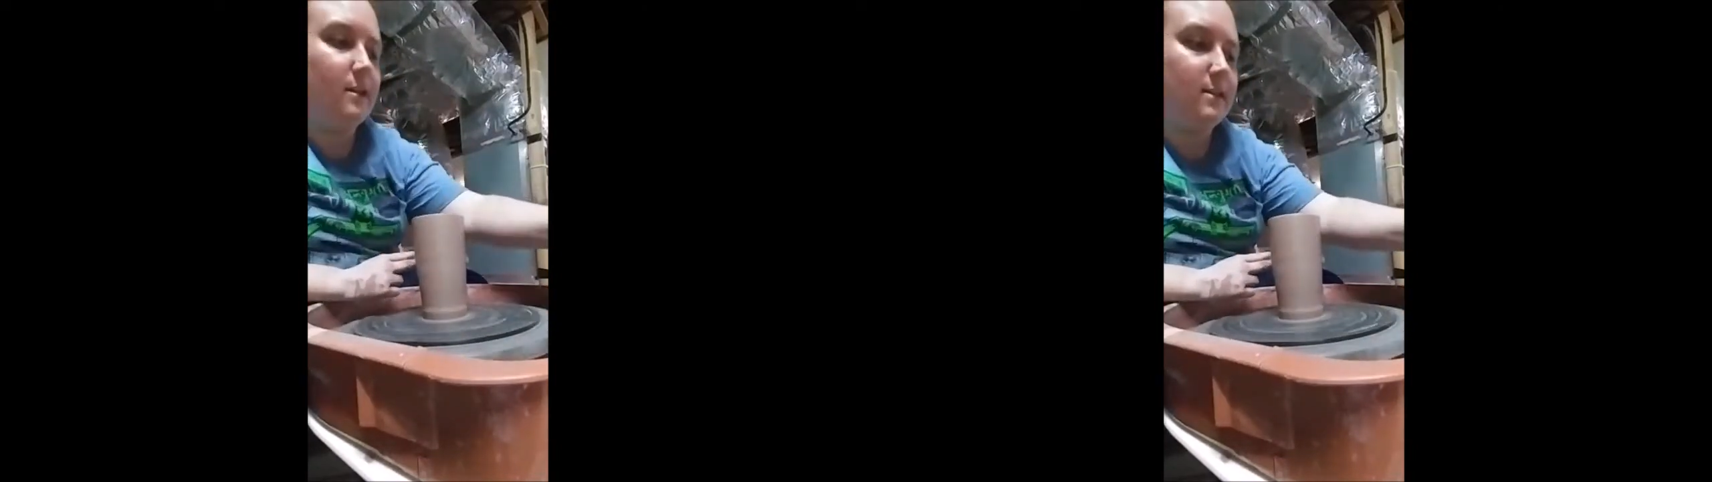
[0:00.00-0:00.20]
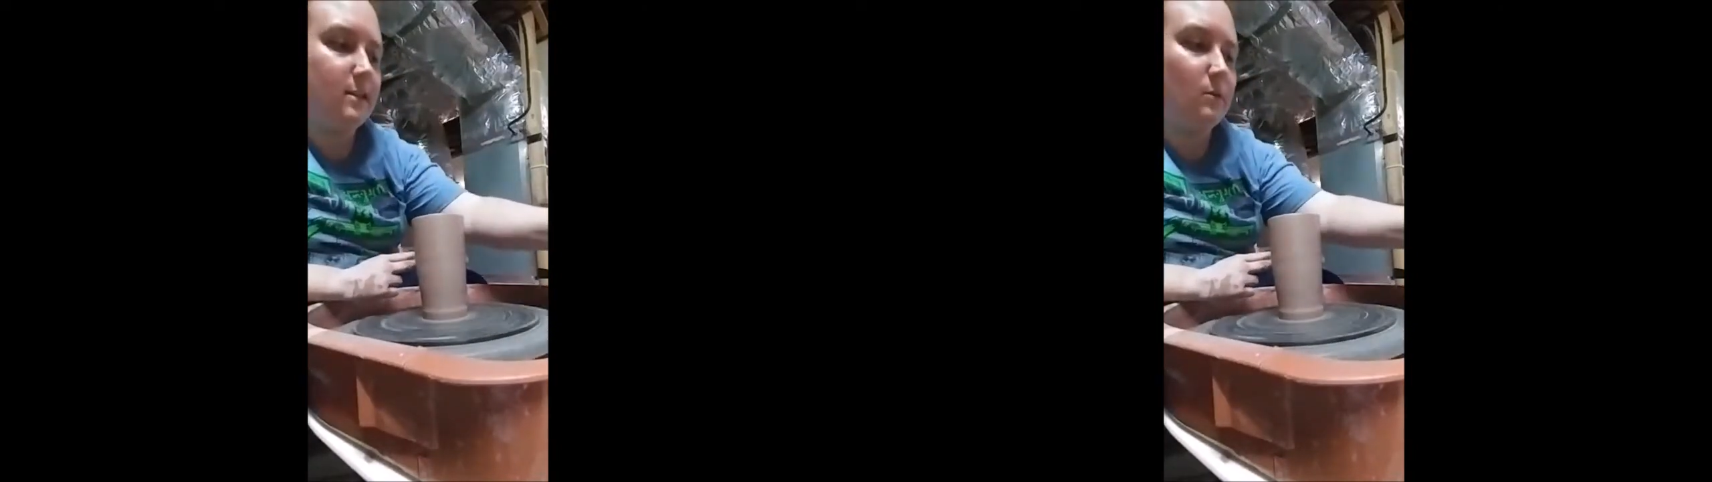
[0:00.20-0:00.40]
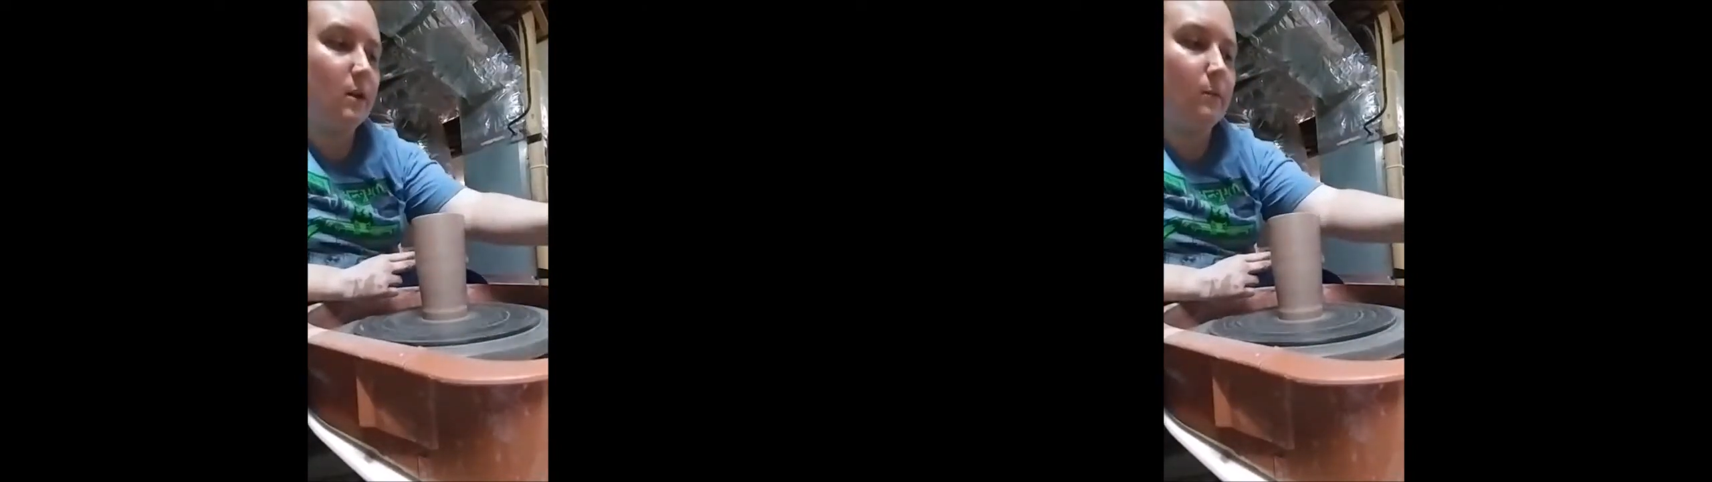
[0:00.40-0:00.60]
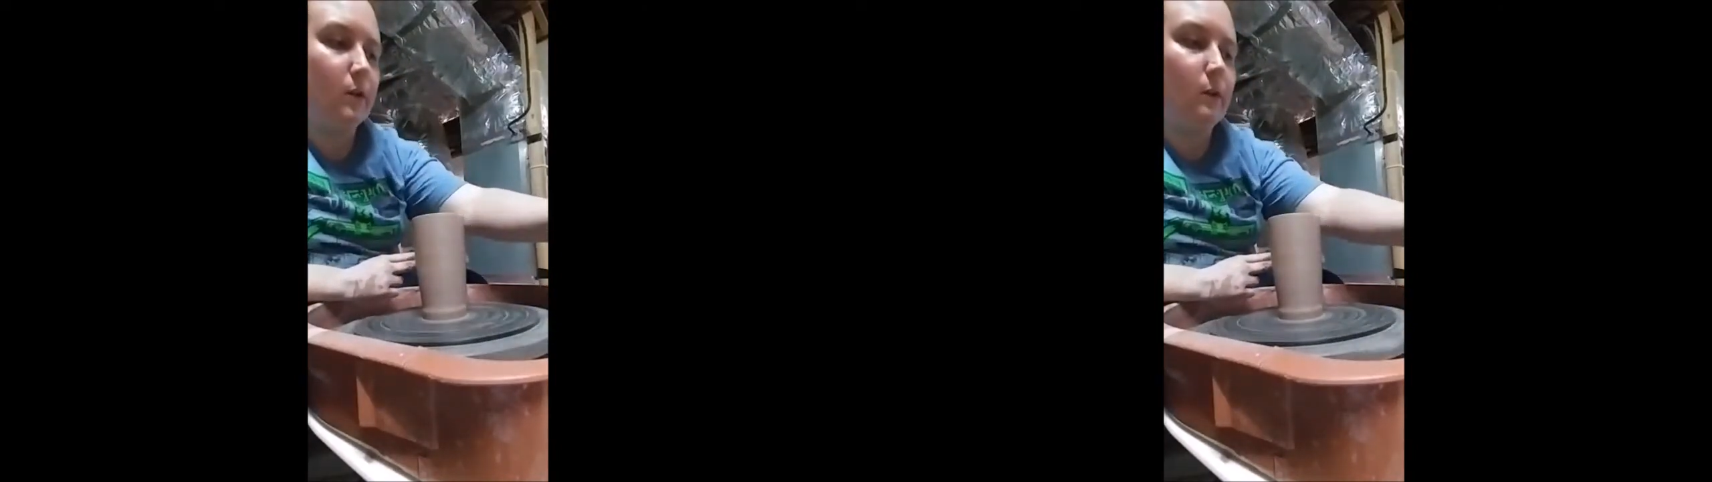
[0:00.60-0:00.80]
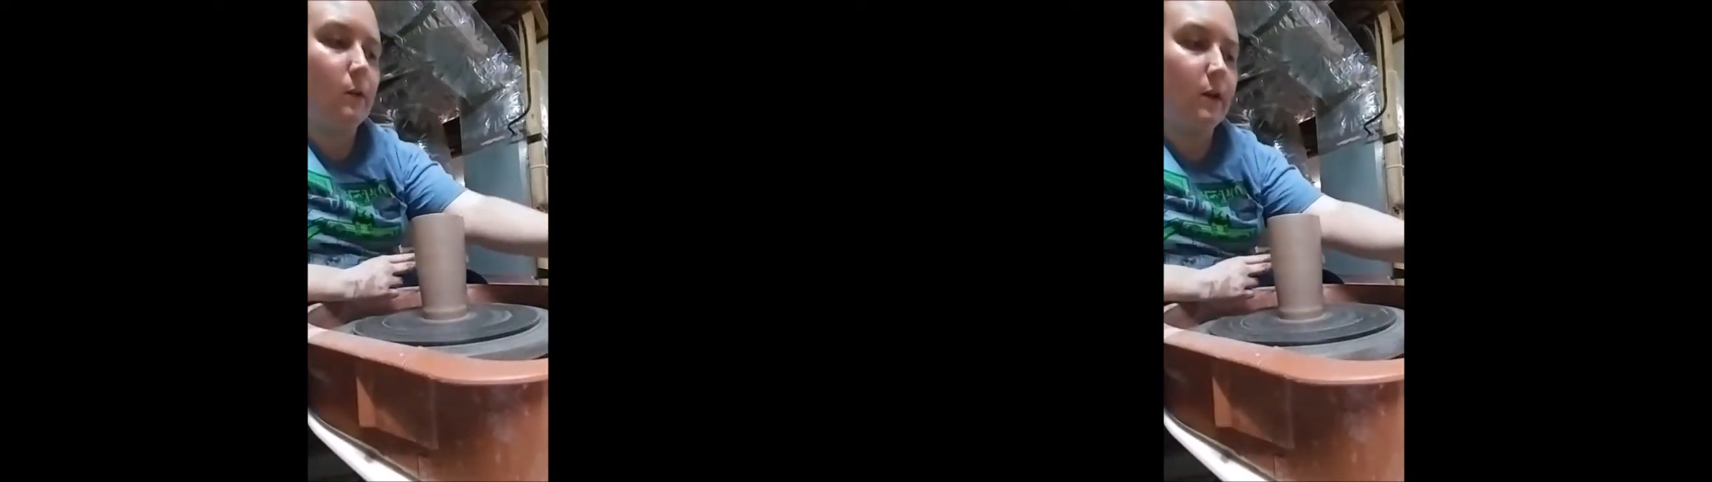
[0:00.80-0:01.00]
and see what I'm
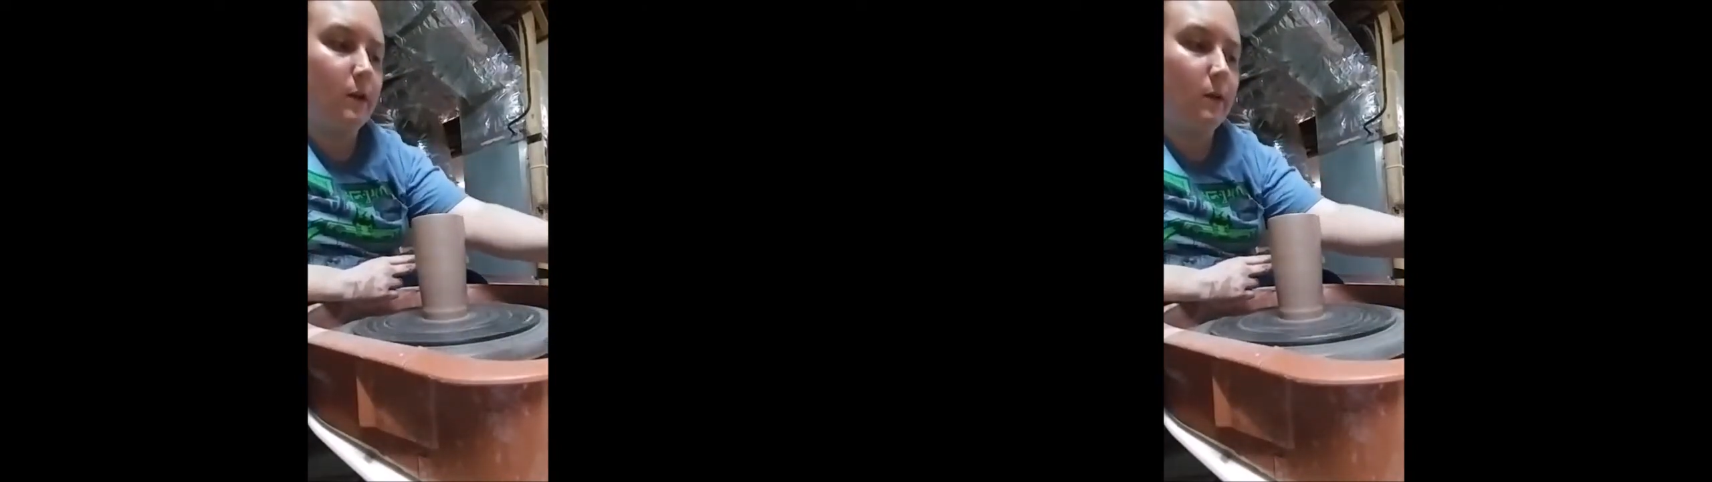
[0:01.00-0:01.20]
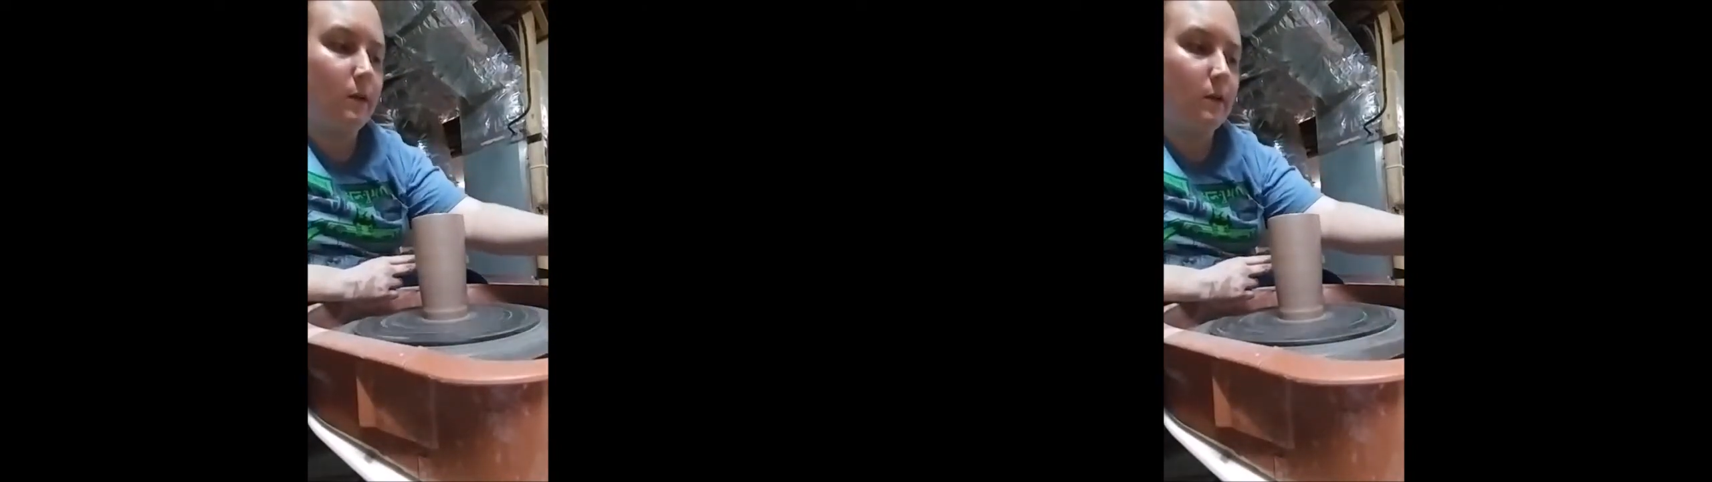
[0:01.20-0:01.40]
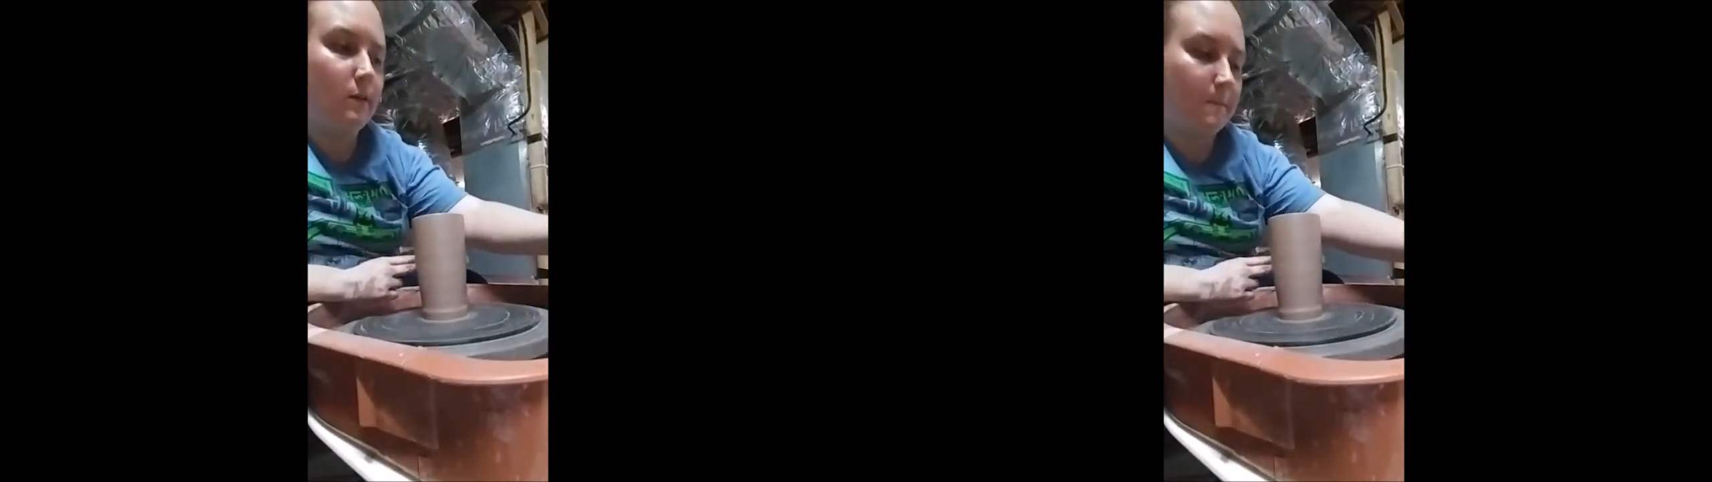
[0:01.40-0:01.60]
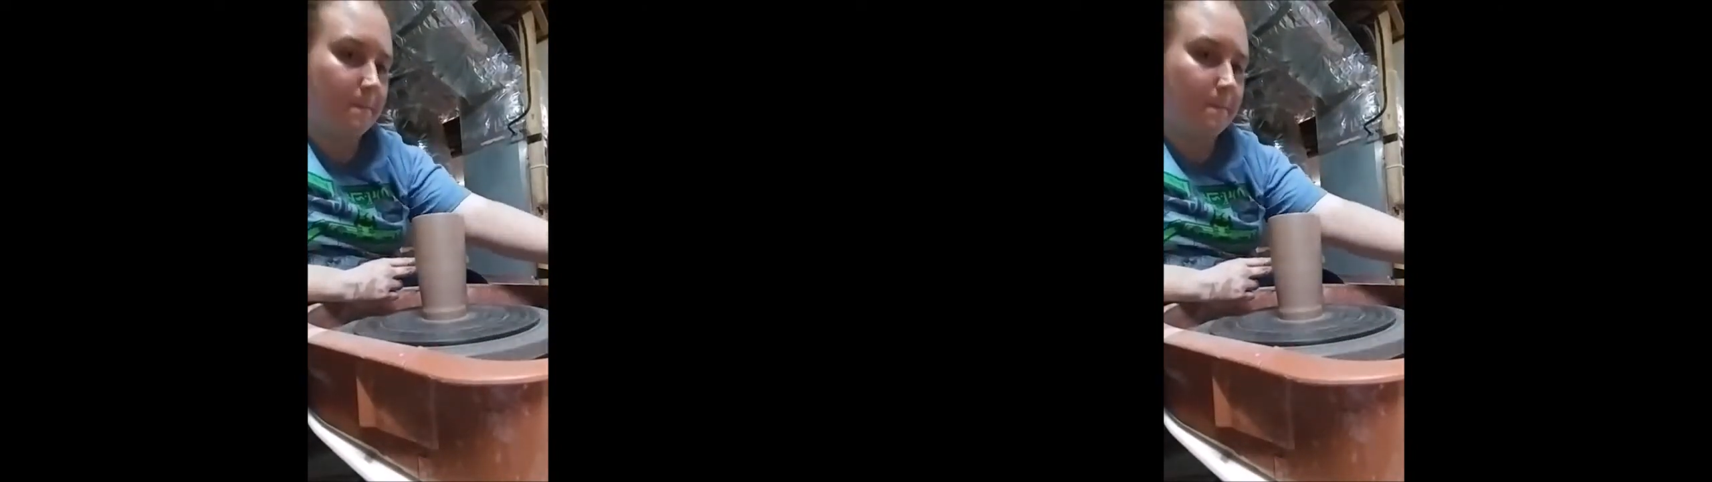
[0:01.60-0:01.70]
really working with.